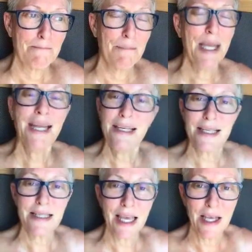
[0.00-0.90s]

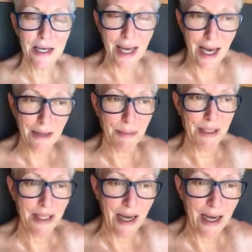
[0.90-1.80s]
beingness cannot
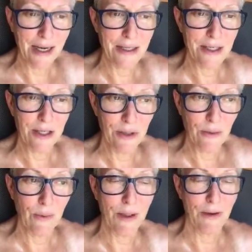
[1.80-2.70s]
be tied
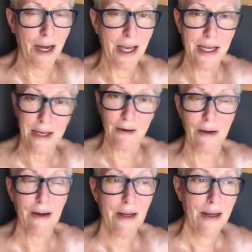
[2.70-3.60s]
to whether I hear